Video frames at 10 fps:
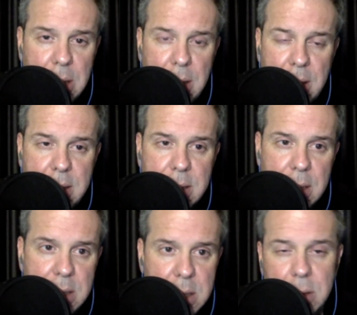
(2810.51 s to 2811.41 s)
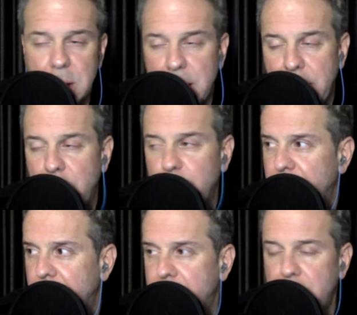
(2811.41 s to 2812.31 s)
that certainly I hope
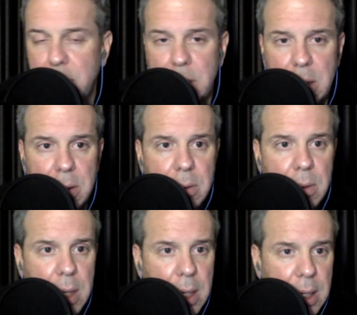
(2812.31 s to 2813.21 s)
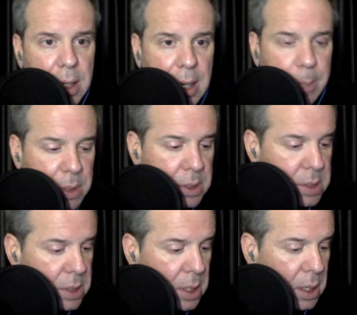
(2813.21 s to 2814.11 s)
that it
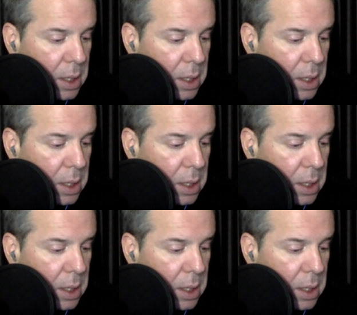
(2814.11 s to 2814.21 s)
happens,